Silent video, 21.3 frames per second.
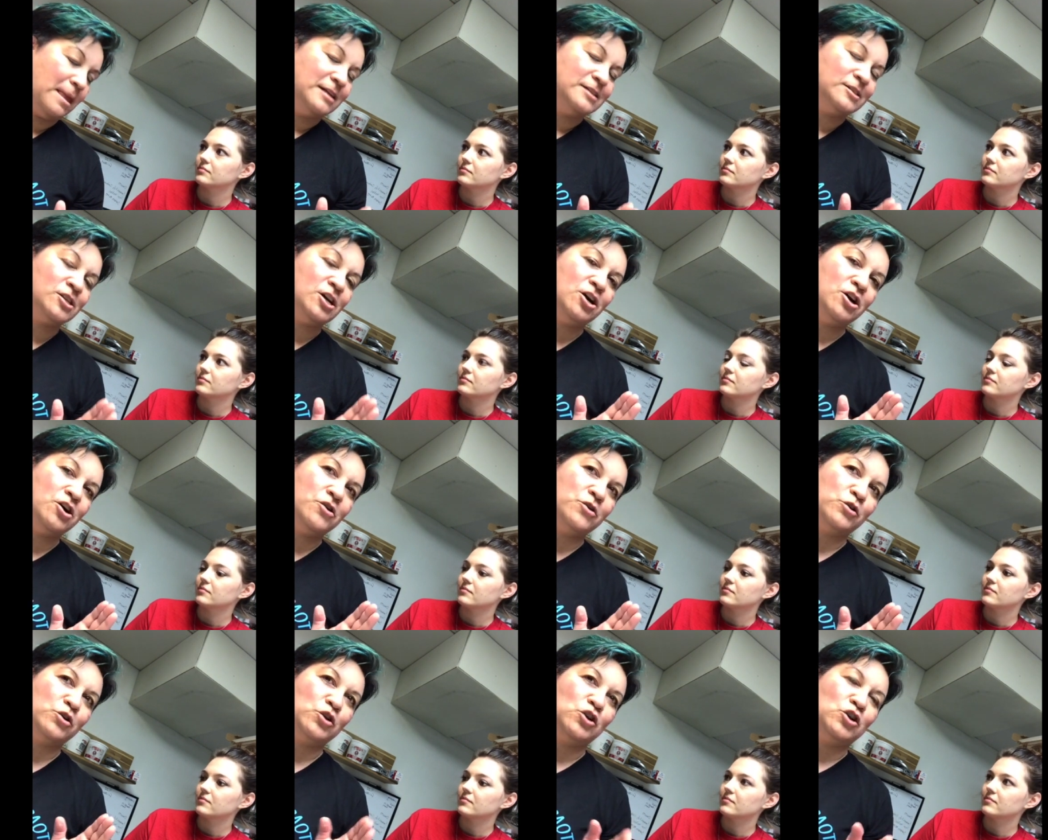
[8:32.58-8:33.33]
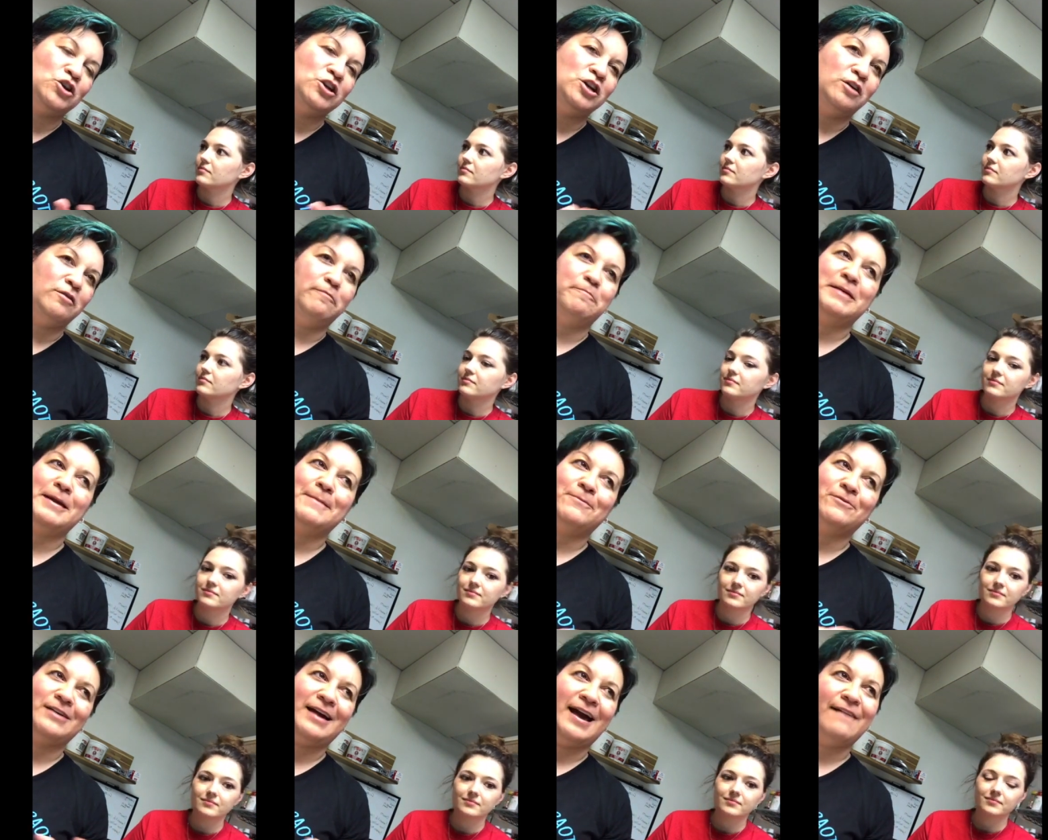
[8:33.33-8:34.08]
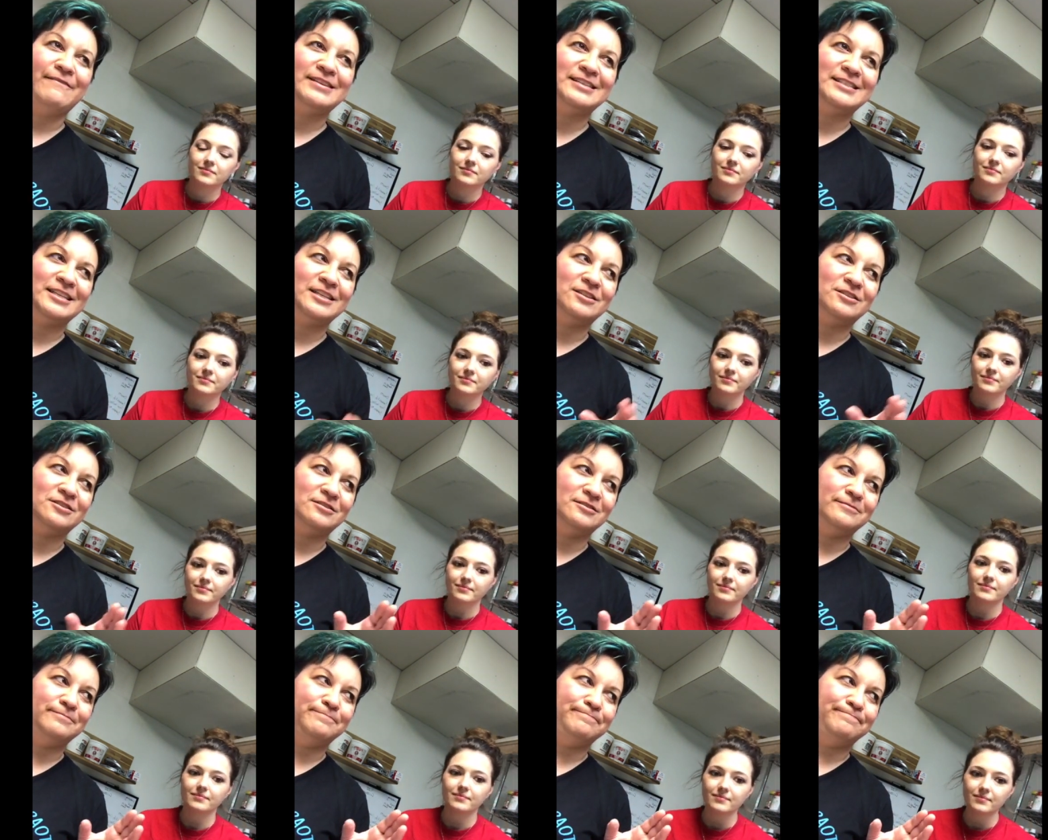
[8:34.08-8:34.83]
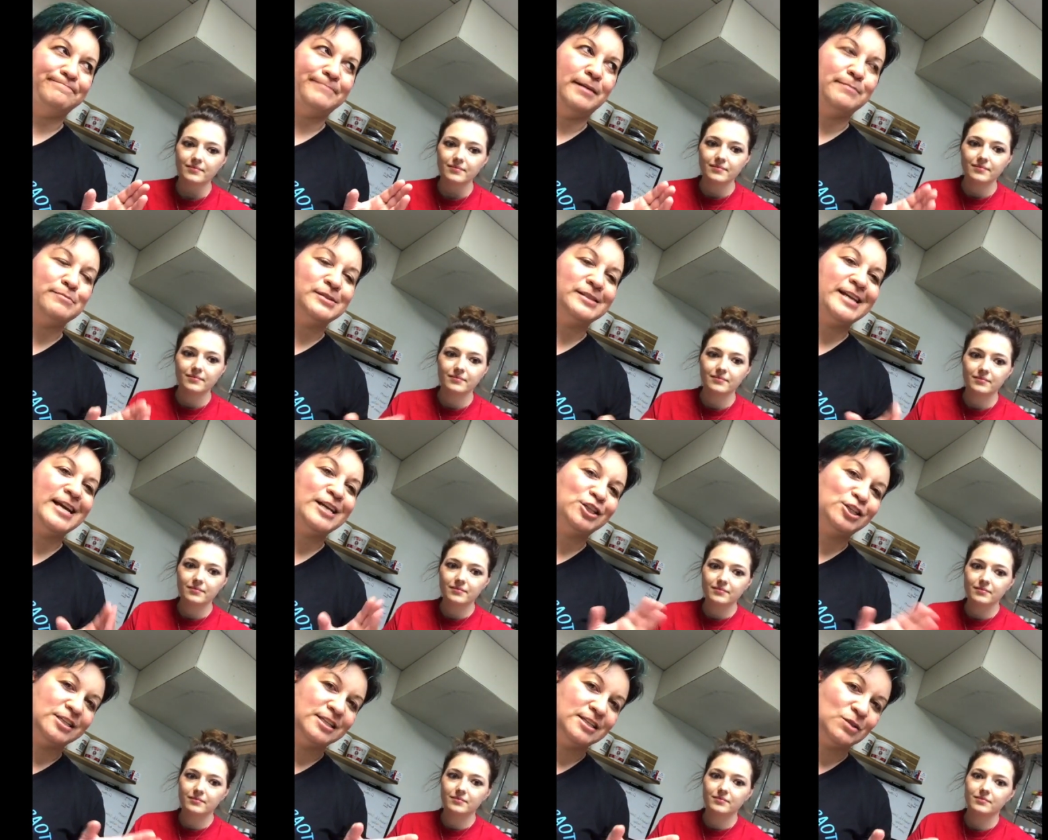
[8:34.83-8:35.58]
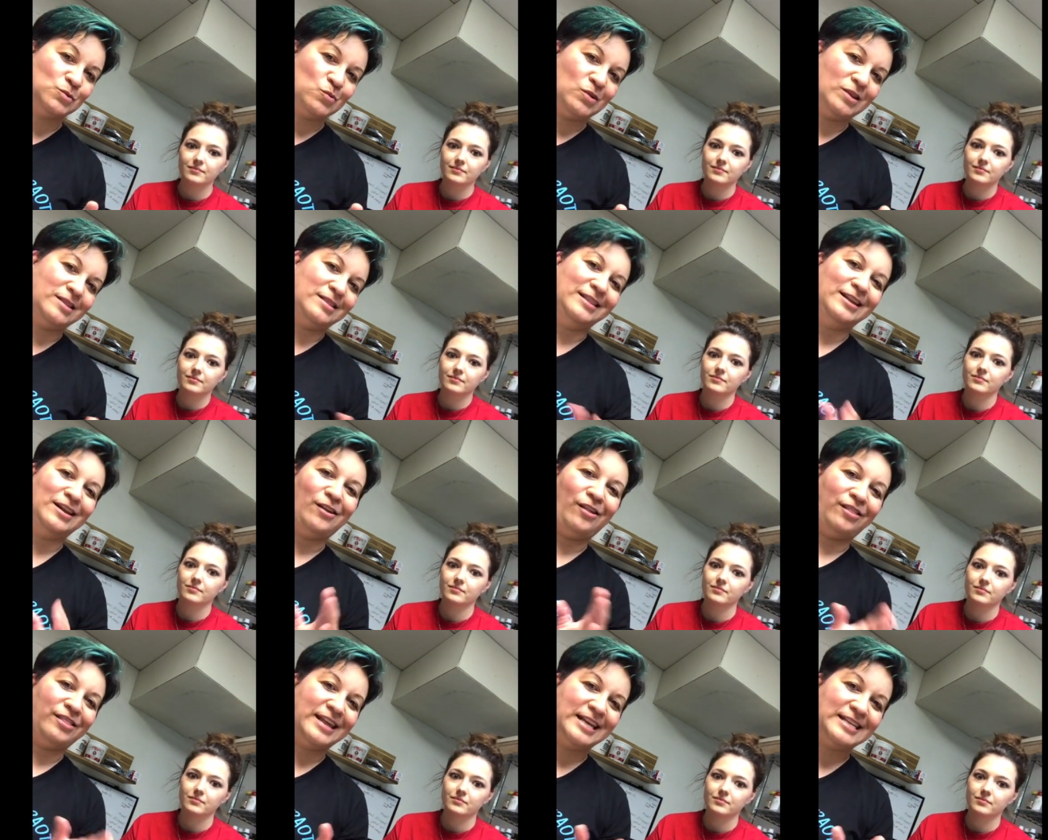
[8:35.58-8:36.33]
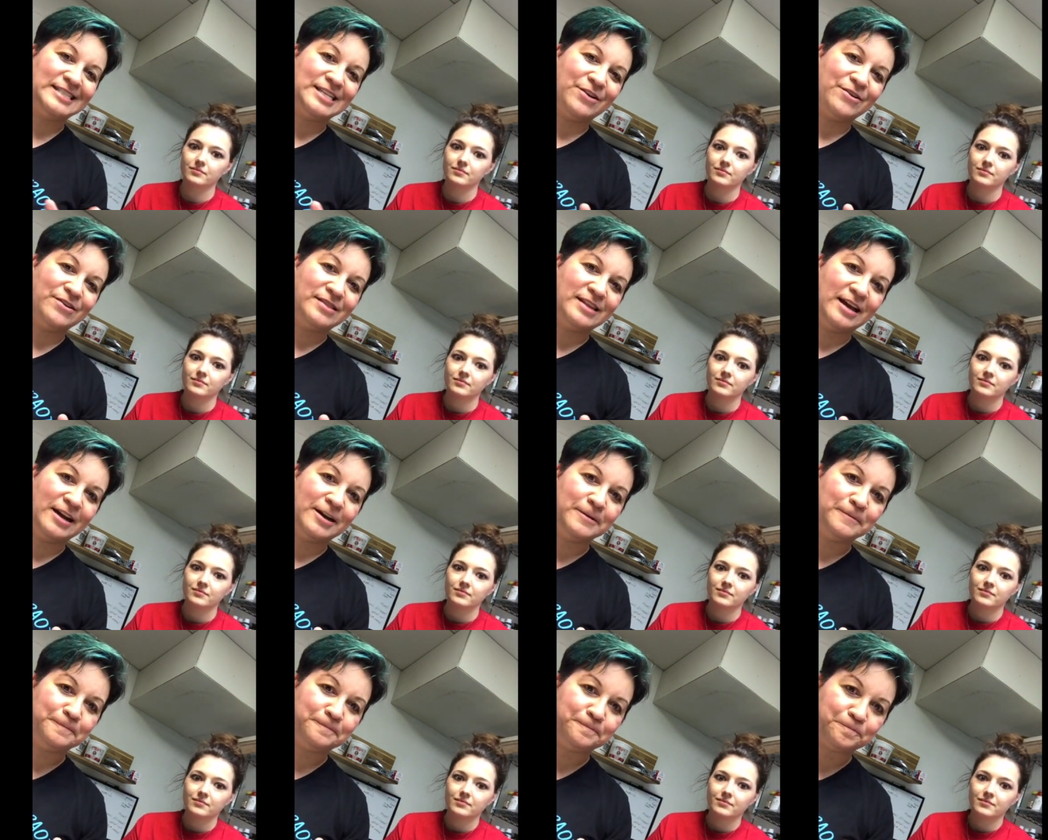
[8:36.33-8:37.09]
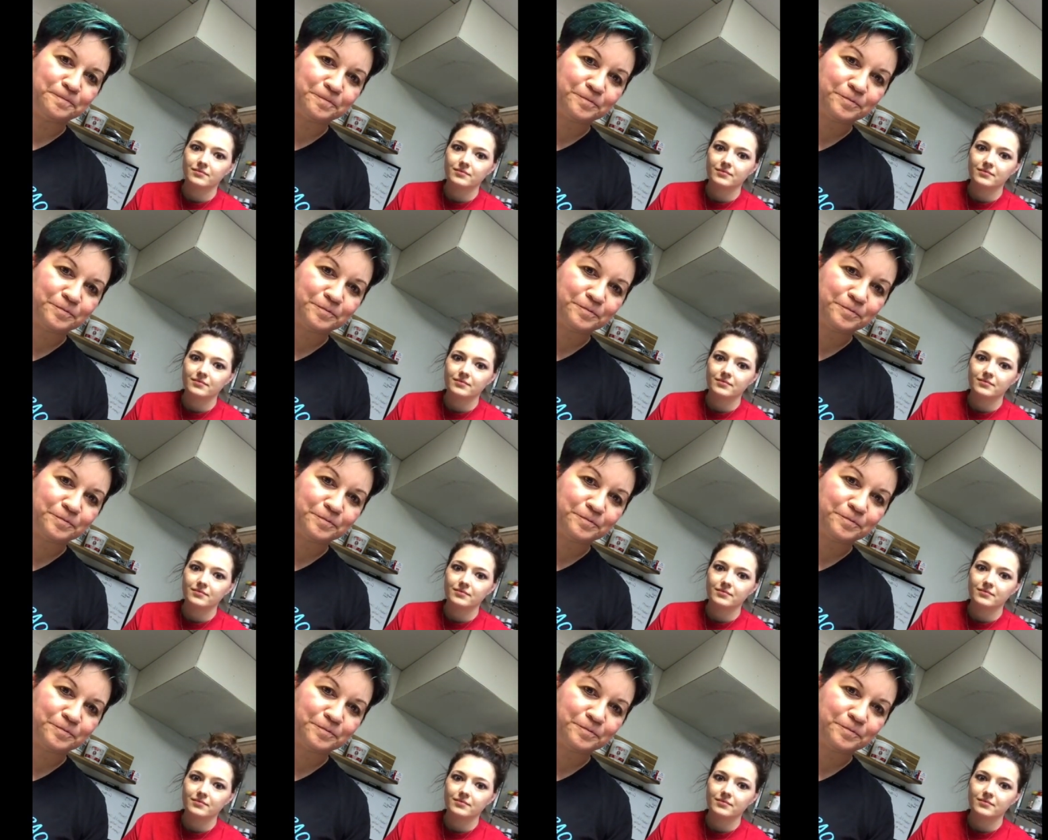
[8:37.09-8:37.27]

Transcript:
Speaker 1: So, you know, people have these little obsessions with little things here and there.